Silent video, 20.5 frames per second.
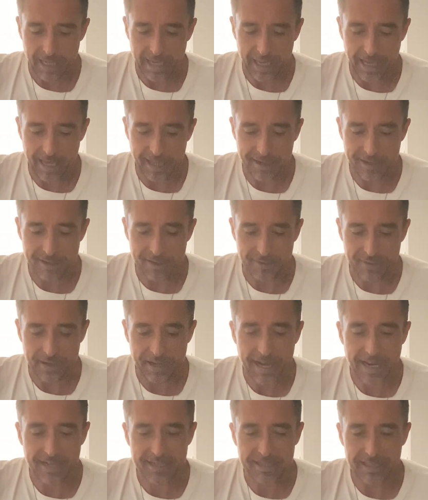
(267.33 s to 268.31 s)
And the
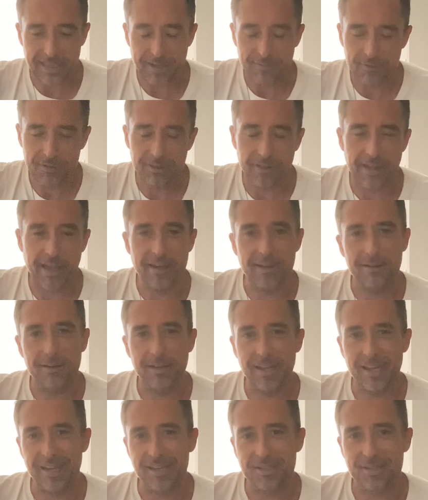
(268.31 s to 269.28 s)
next level
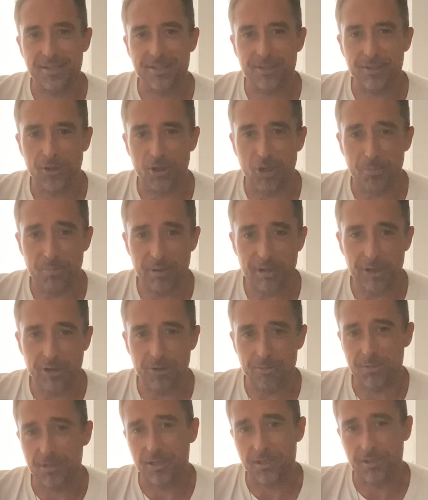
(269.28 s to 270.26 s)
then is opening
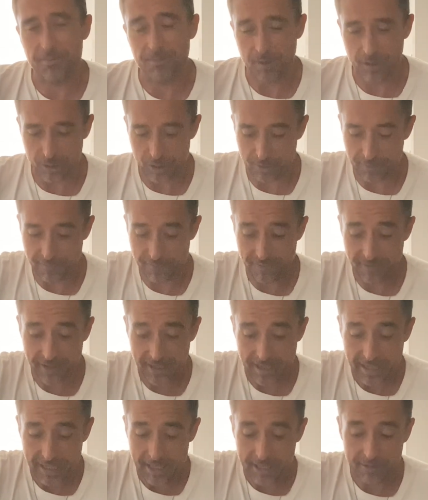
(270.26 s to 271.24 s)
up to love.
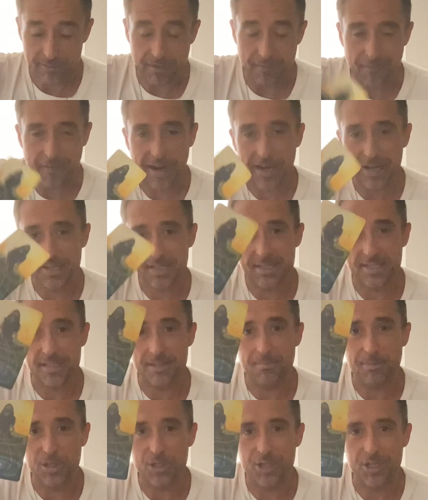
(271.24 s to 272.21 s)
Your advice is
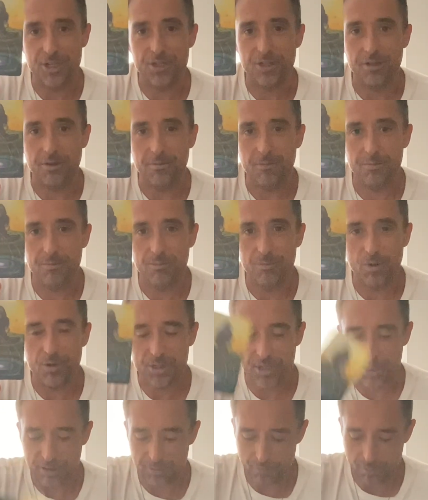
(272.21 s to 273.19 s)
the Magician. What
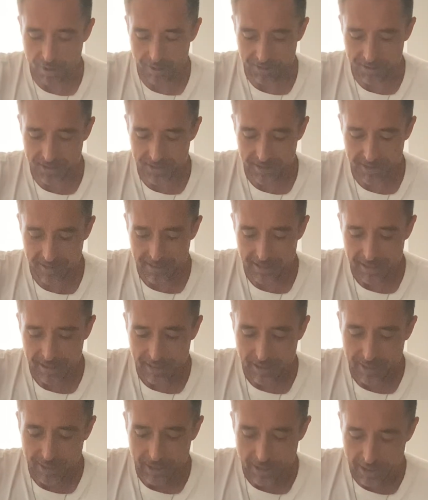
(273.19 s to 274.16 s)
do you want?
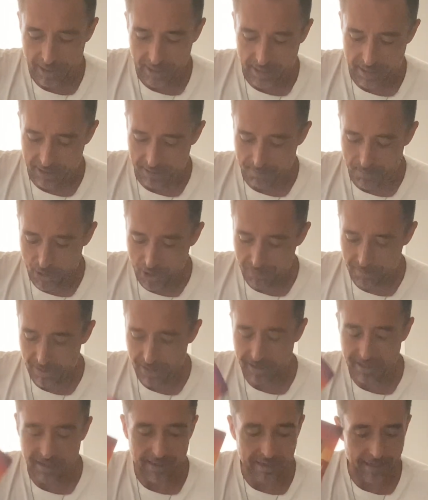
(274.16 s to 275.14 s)
At the
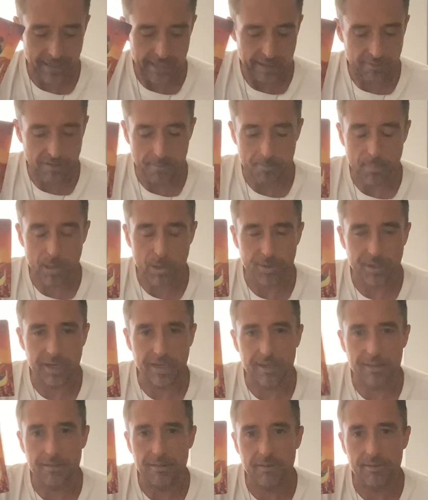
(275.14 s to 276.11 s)
moment, you're
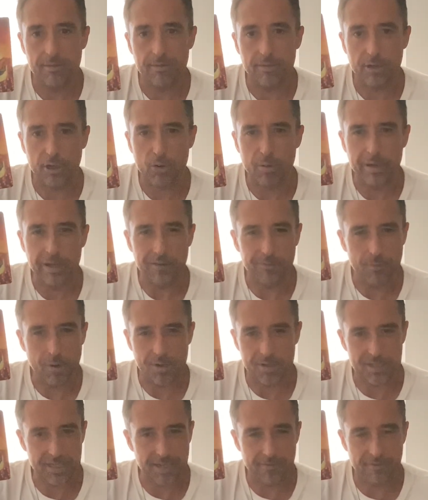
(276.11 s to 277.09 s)
embodying the Queen of
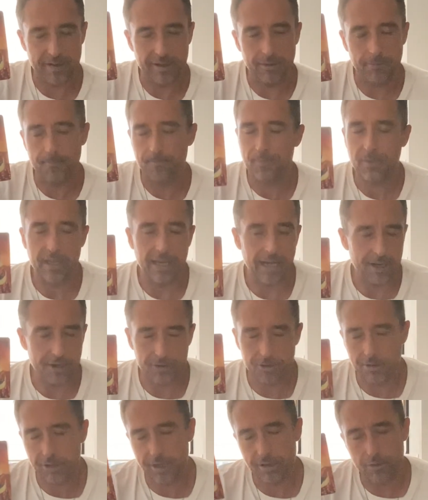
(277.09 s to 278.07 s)
Wands, I feel. And I
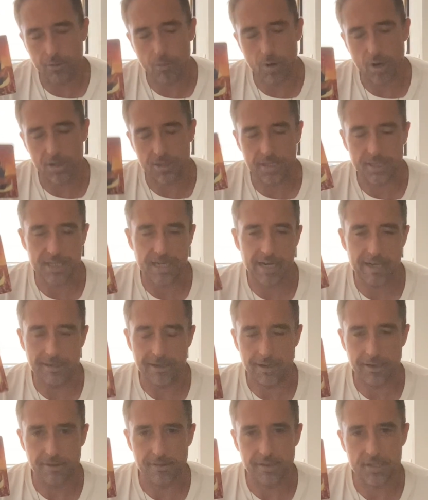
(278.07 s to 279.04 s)
know you're a water sign
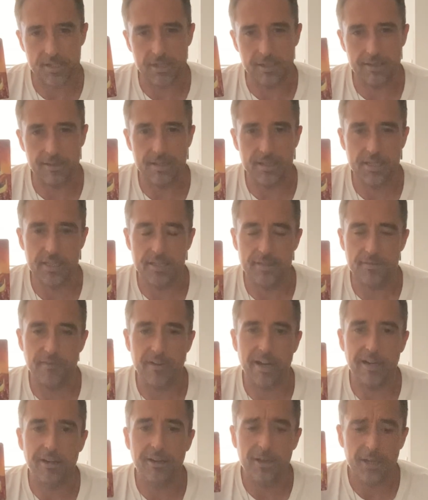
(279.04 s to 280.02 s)
and this is
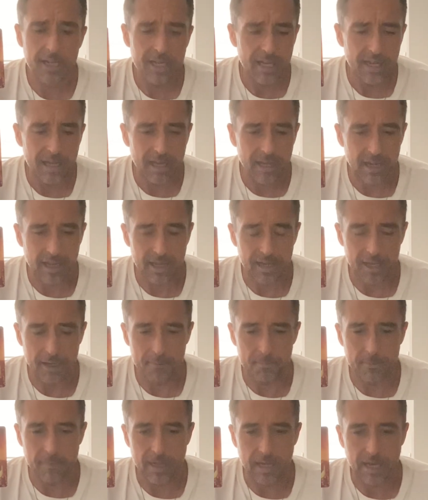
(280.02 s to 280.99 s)
fire.
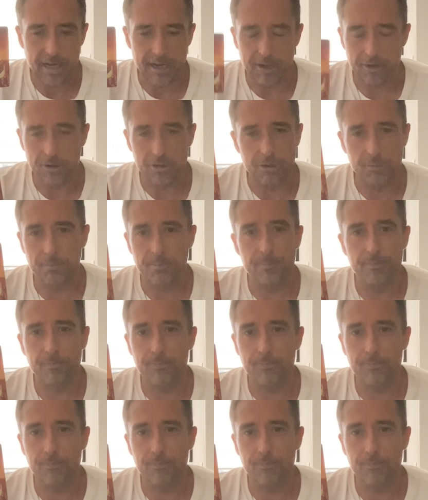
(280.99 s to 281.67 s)
And I know,